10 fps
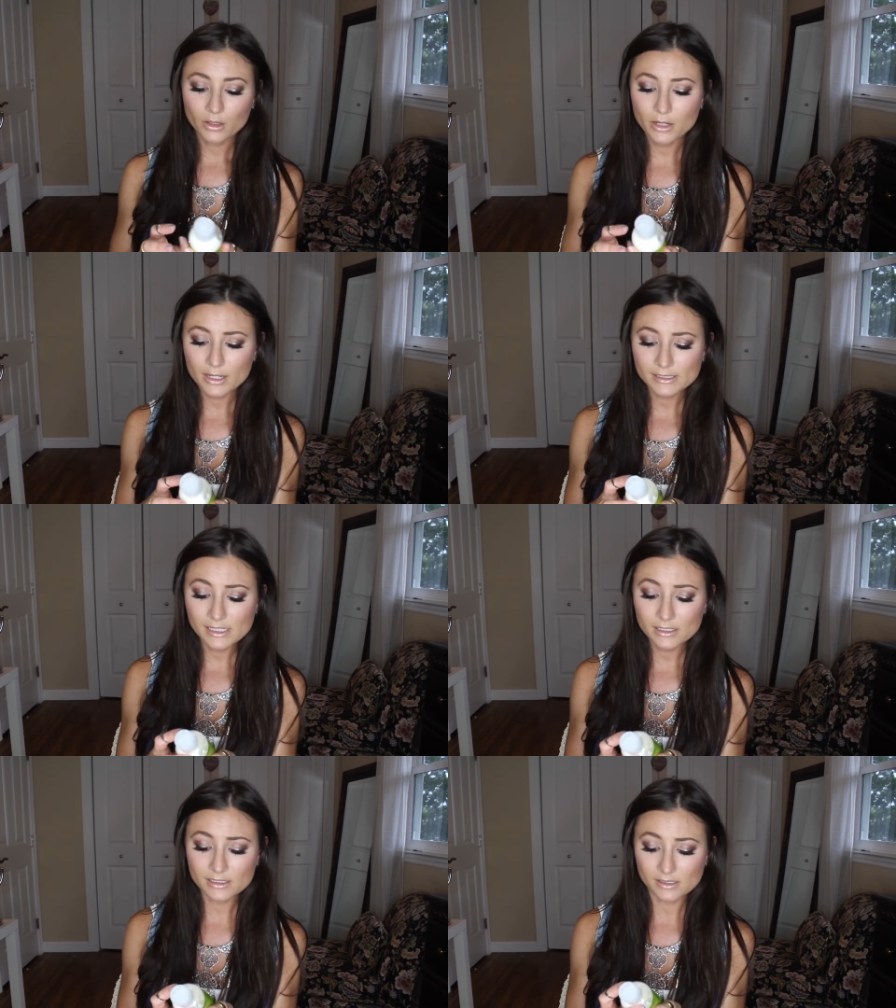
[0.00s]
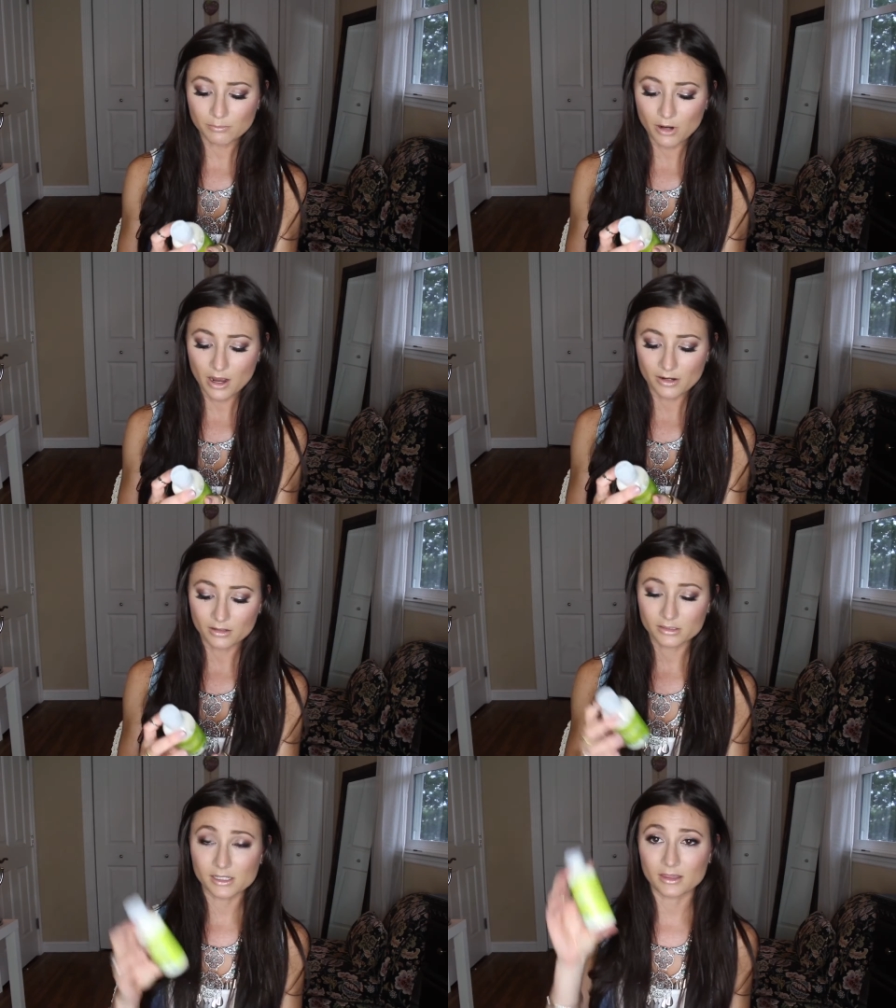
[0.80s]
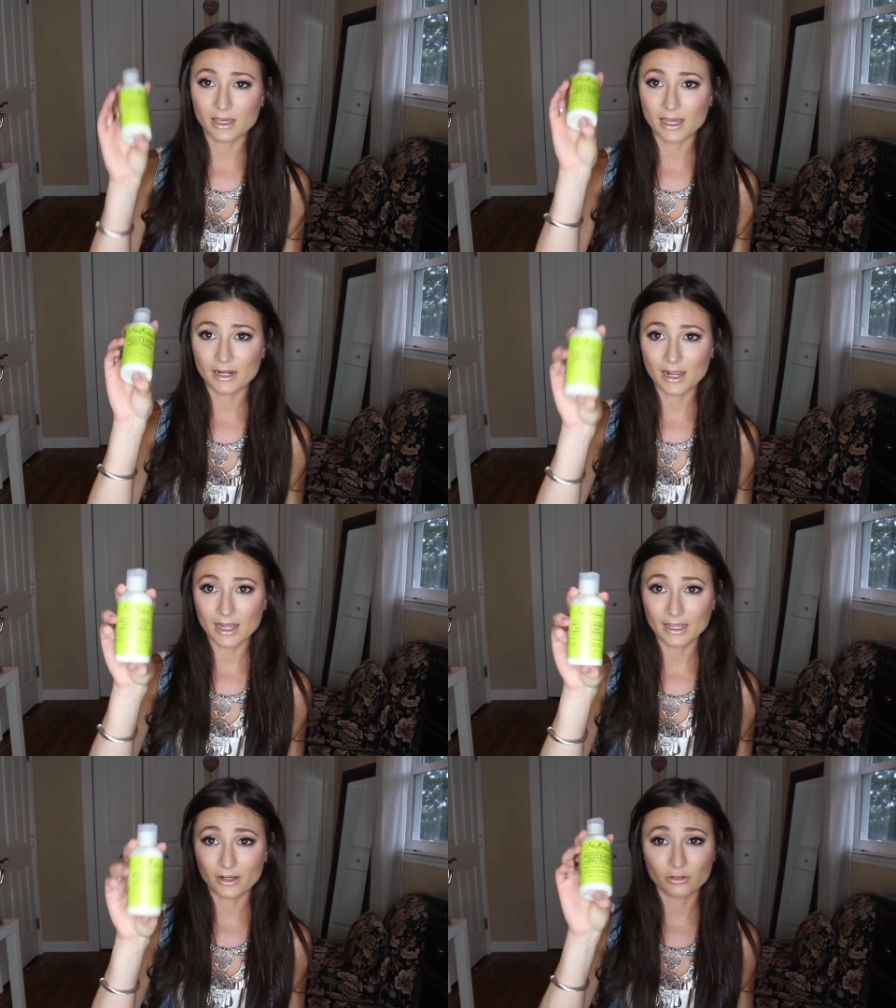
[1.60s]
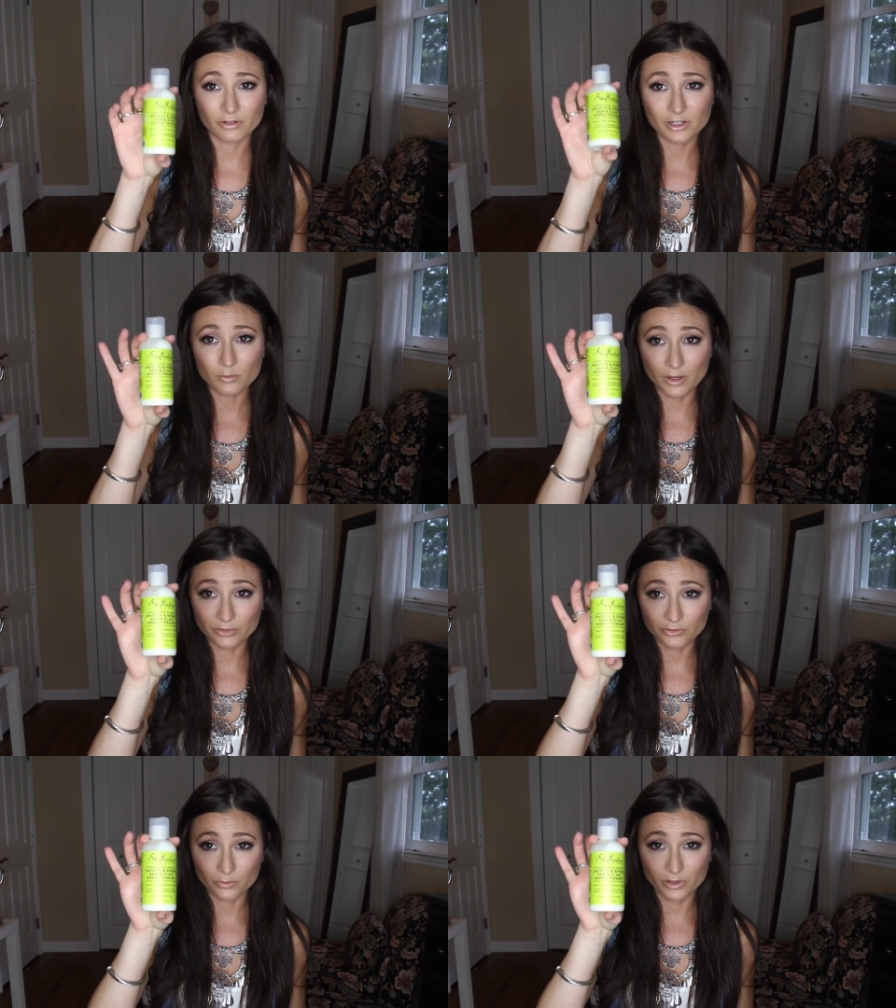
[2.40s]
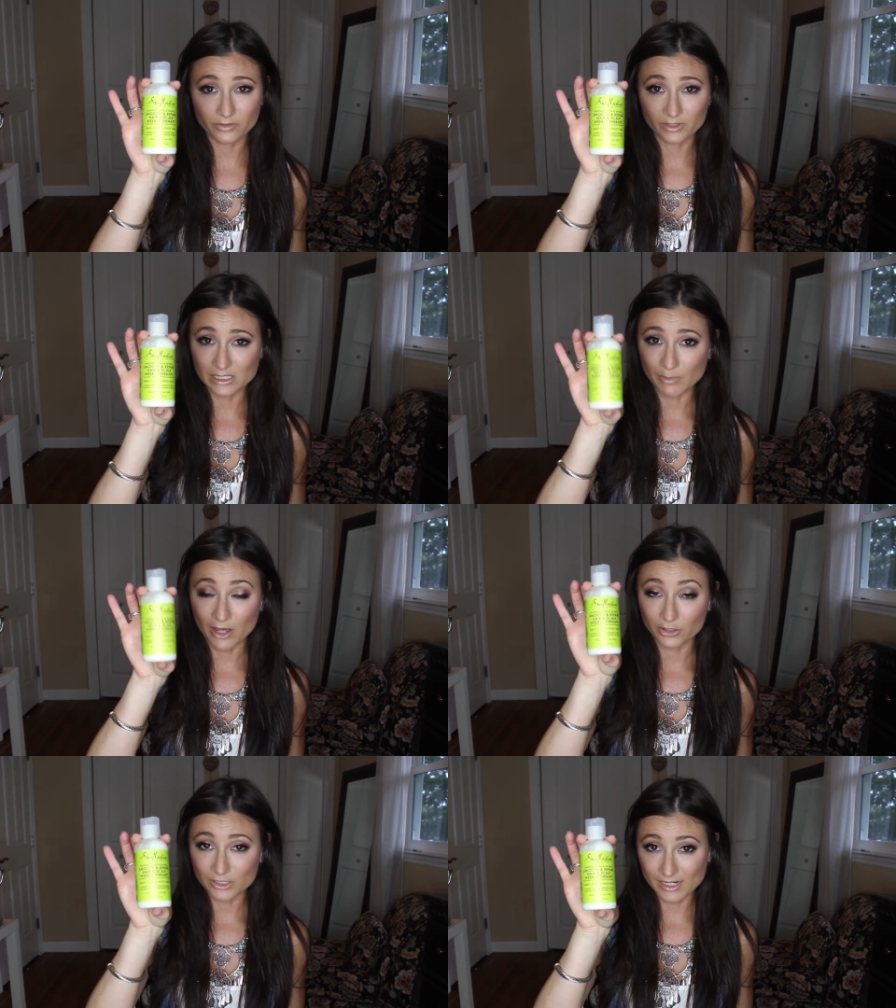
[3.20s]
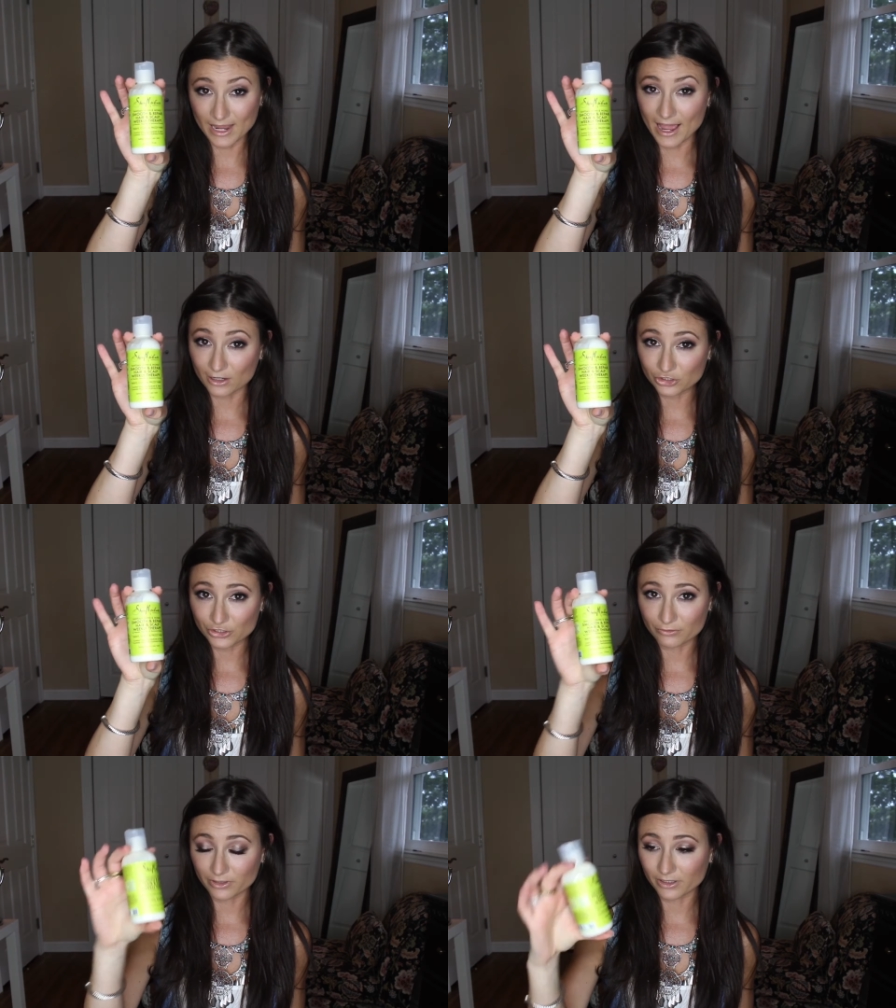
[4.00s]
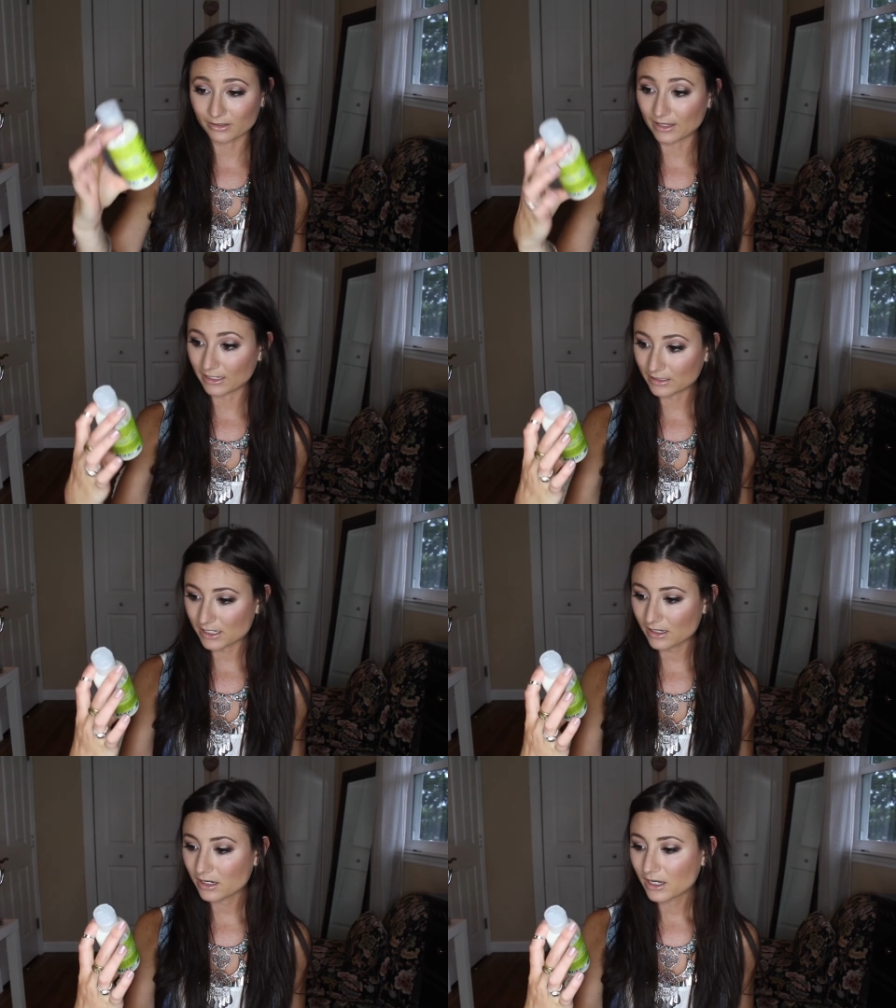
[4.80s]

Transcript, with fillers: Next thing is a product that I already went through one of these bottles, and I actually really liked it.